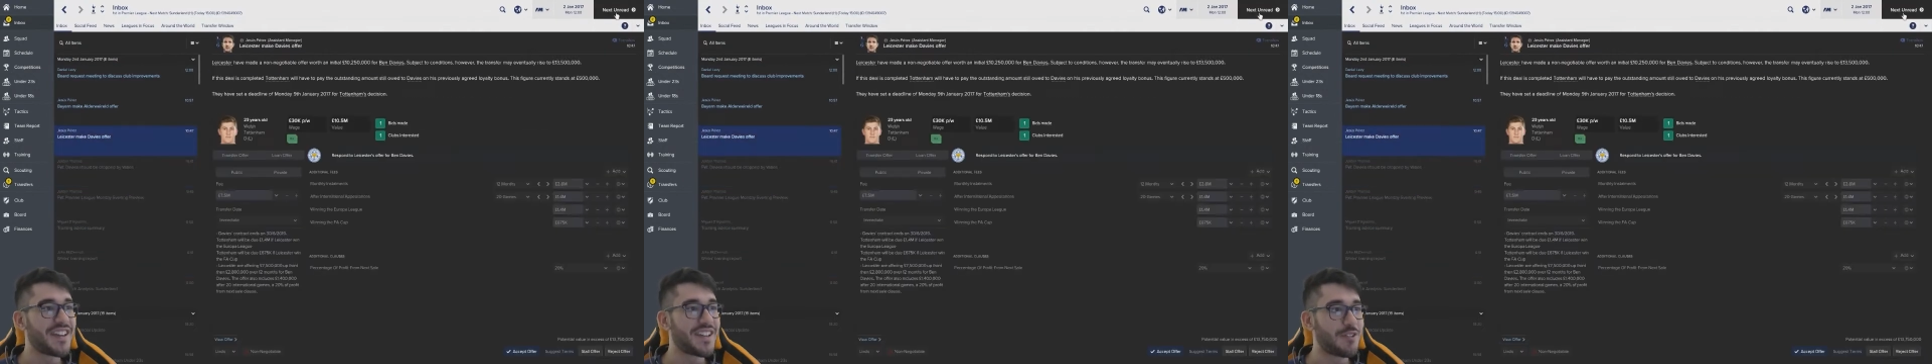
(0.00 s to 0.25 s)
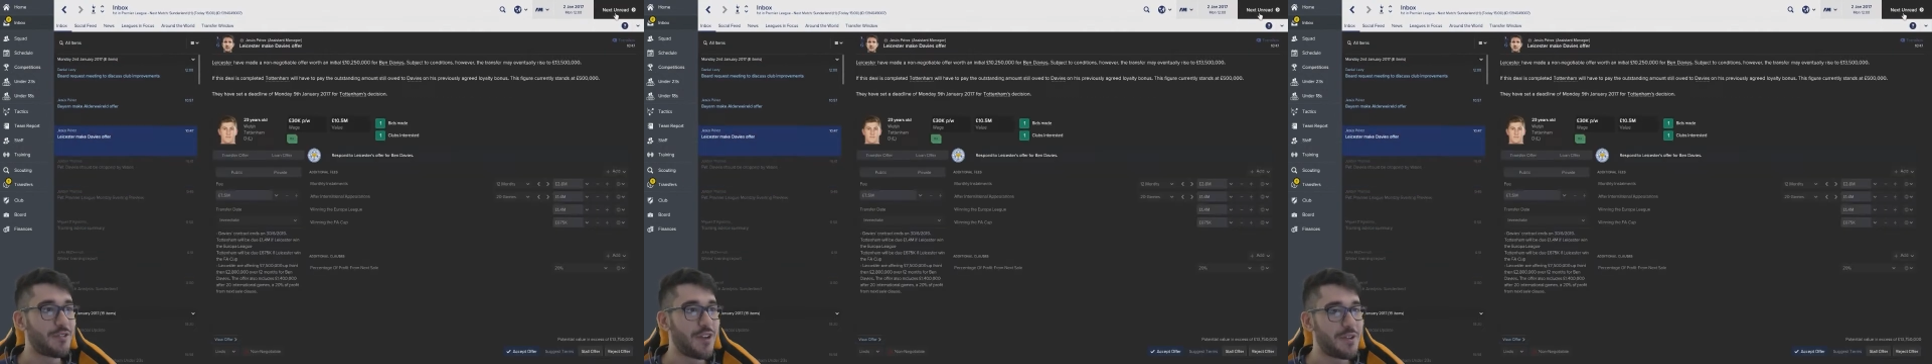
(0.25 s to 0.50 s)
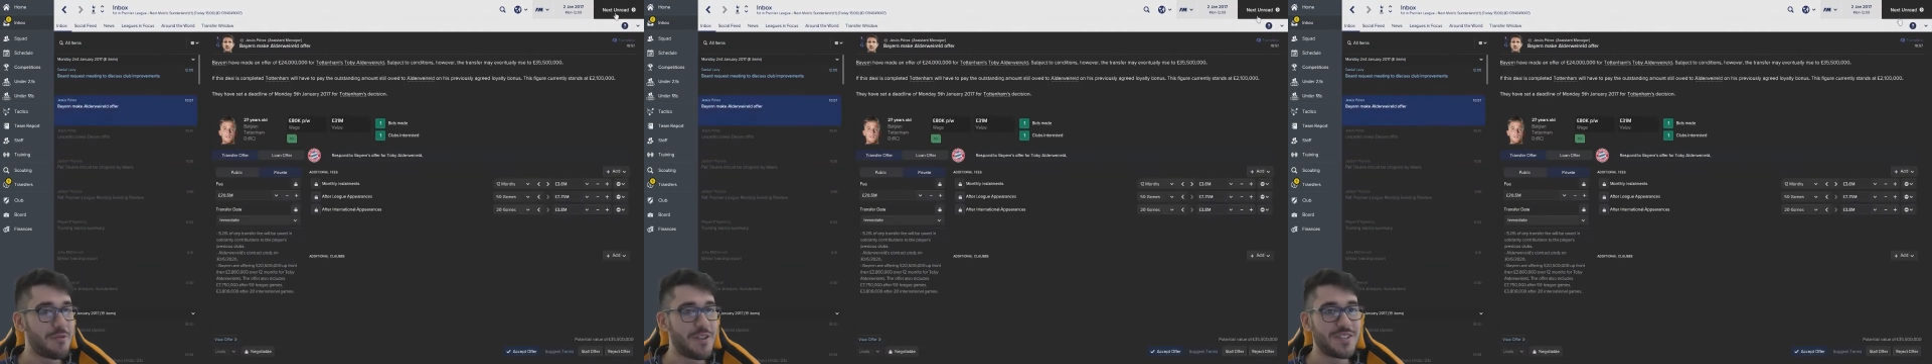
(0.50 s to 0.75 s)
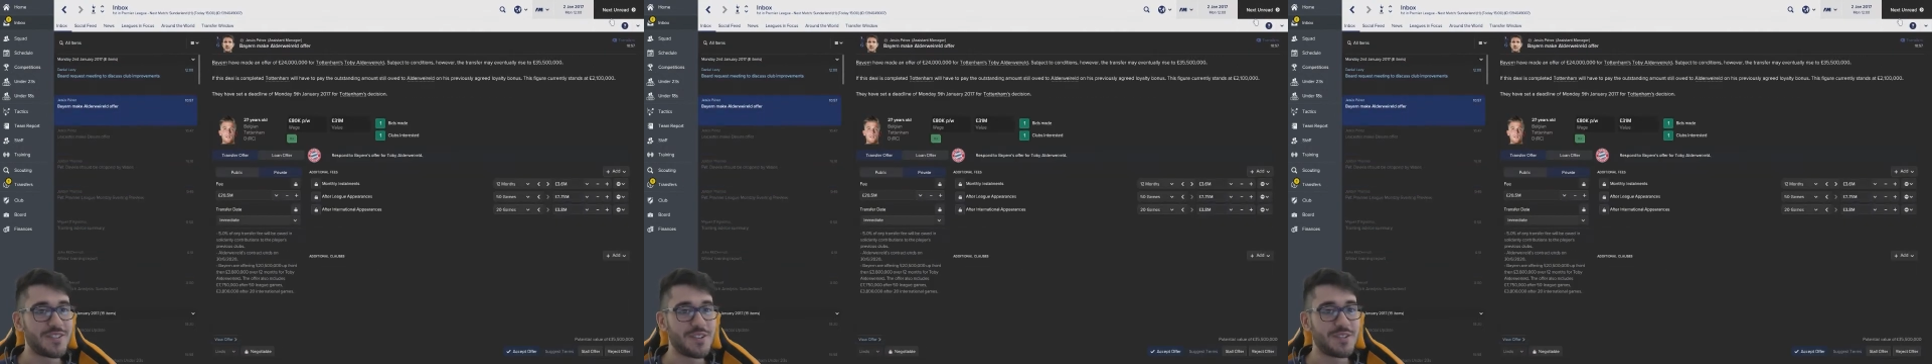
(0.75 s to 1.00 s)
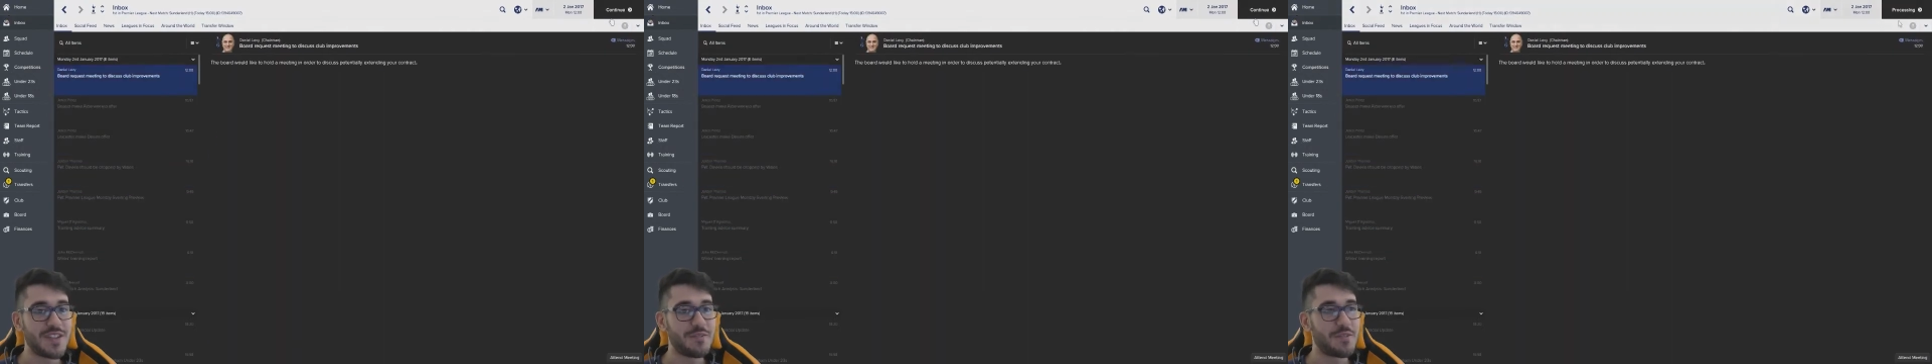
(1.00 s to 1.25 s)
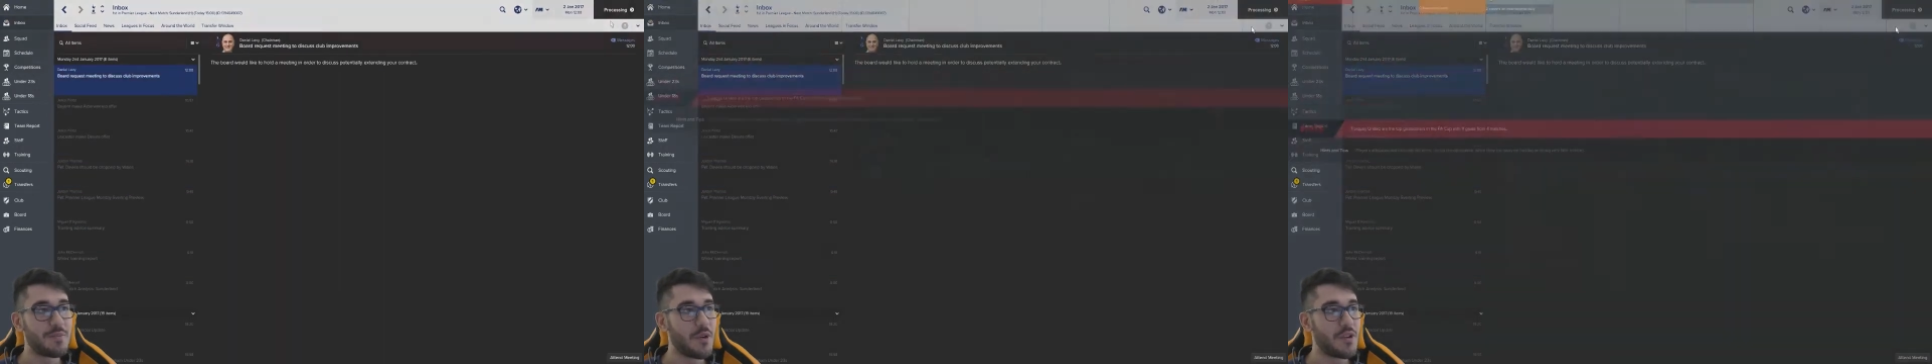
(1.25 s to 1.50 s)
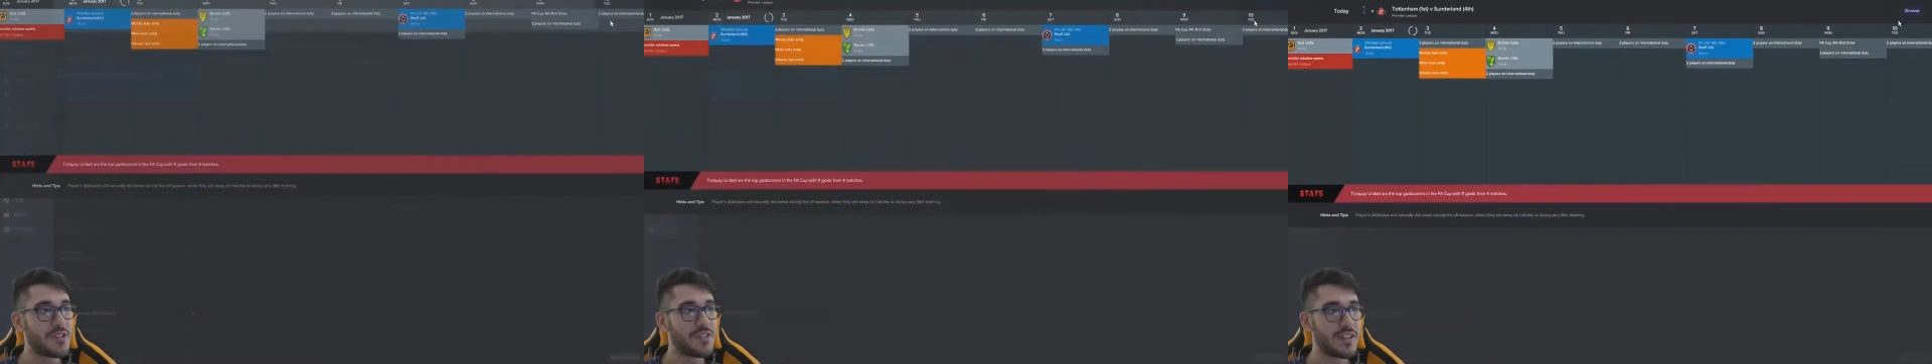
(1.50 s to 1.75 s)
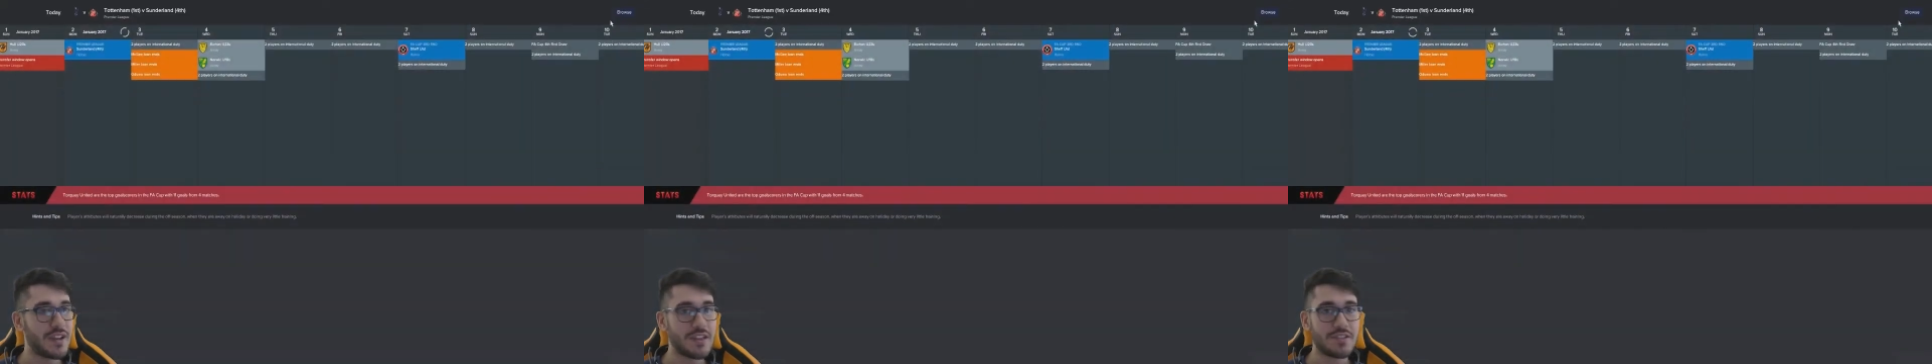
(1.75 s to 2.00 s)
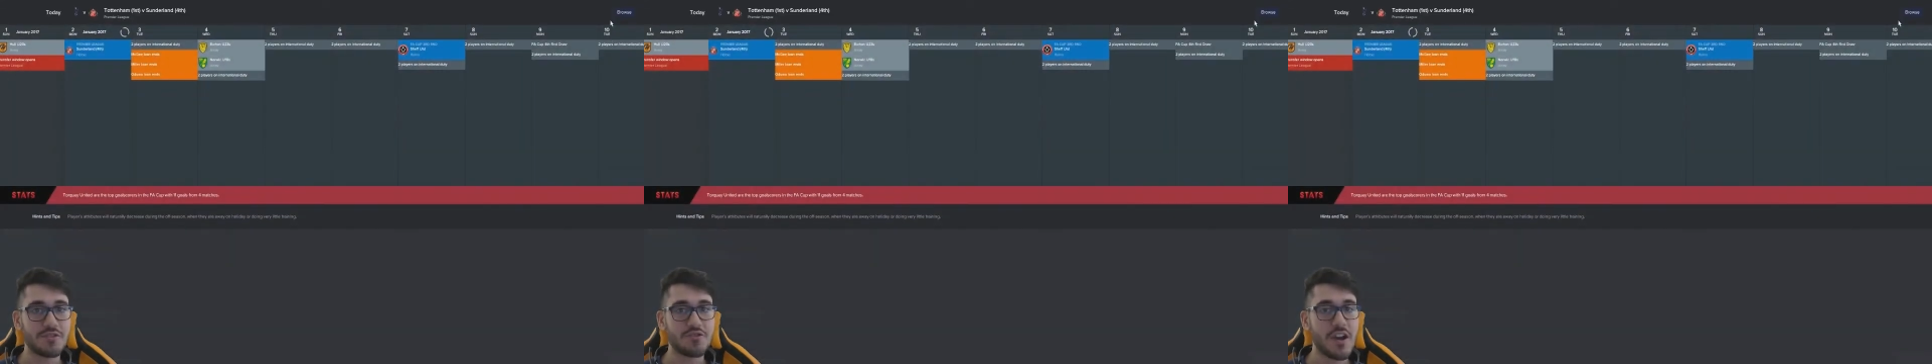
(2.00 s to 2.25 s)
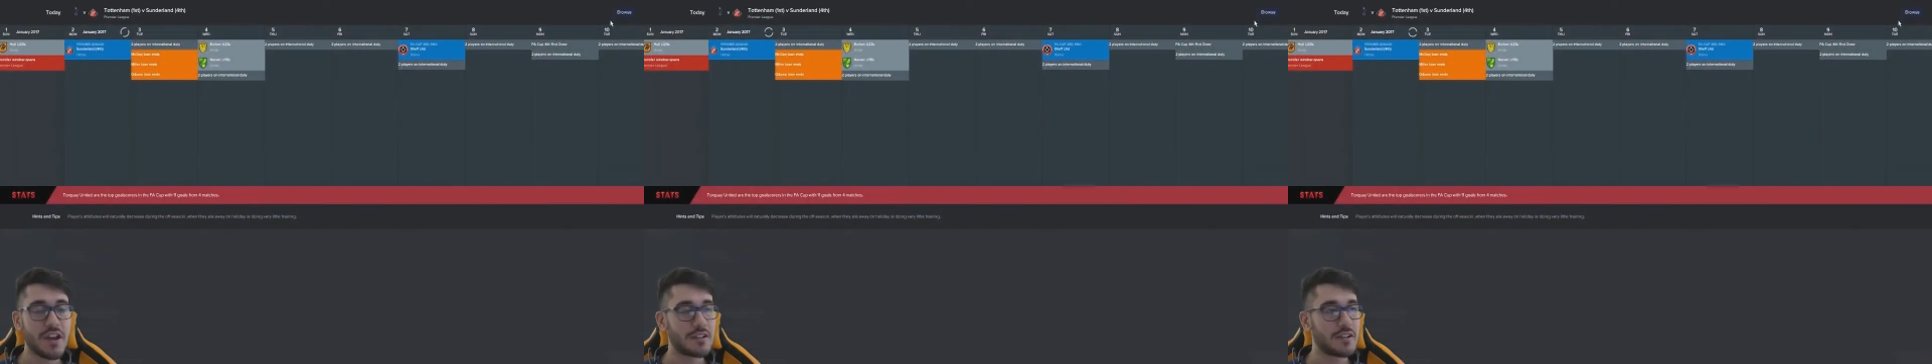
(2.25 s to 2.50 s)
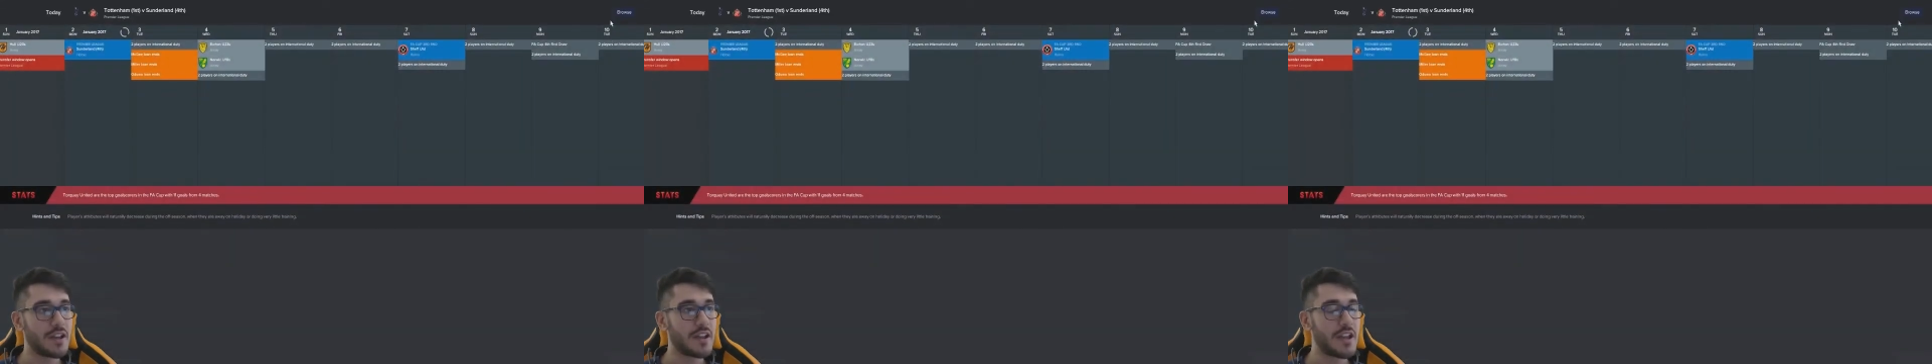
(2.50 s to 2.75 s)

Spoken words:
Credit where it's due, David Moyes. Let's just try and...